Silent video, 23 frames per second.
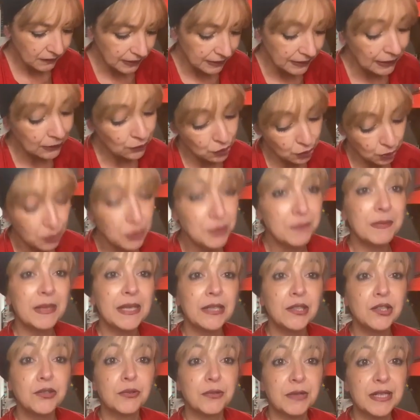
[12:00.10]
that taught
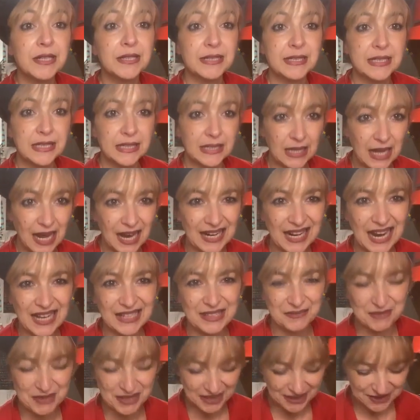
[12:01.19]
me during the
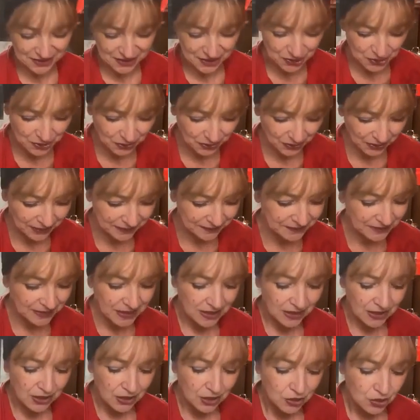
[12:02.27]
academy school.
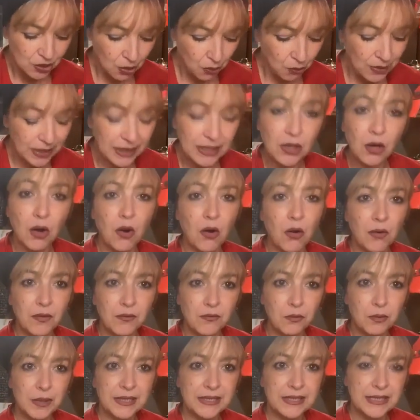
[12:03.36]
So we go
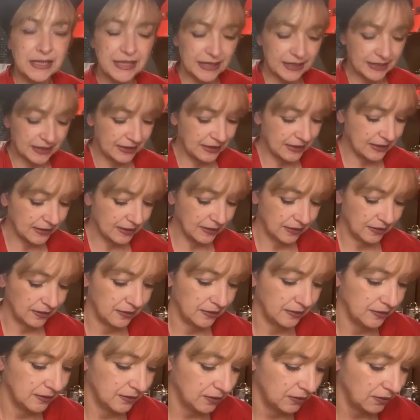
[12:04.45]
with this
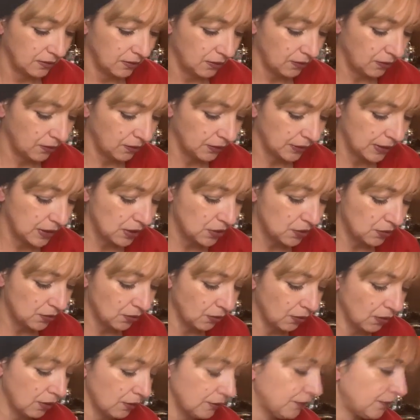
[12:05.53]
on the
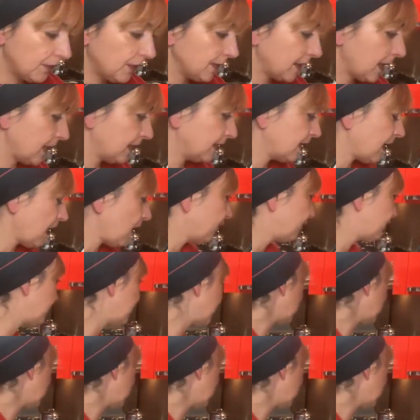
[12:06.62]
stove, and after